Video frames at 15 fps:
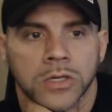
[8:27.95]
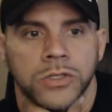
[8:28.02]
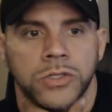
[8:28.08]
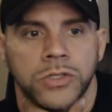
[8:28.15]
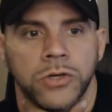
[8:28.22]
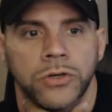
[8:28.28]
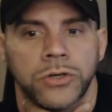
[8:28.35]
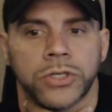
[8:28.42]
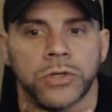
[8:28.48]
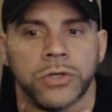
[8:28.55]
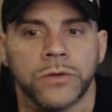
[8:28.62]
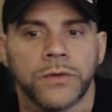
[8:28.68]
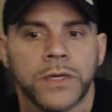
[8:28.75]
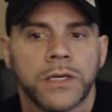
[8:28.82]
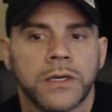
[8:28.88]
Junior
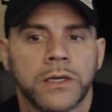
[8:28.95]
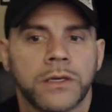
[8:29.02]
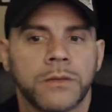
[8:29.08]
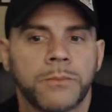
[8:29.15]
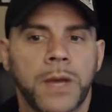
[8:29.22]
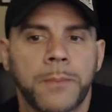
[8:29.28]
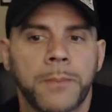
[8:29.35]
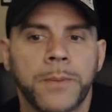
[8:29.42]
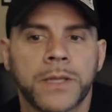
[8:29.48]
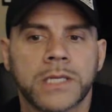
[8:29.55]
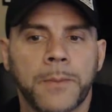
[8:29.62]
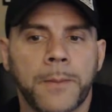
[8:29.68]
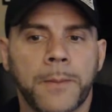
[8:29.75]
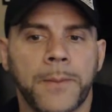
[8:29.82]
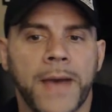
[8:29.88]
Juvie, I picked
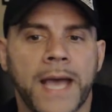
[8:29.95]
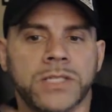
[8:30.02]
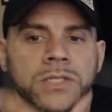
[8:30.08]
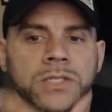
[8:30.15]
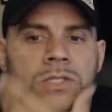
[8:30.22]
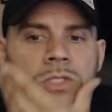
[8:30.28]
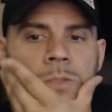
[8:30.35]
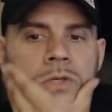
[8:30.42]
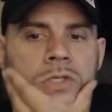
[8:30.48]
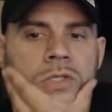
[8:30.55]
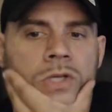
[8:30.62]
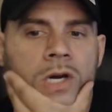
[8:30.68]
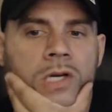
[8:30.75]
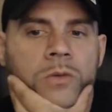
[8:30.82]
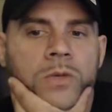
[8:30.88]
up a Paxton
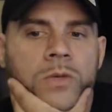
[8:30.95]
supercharger.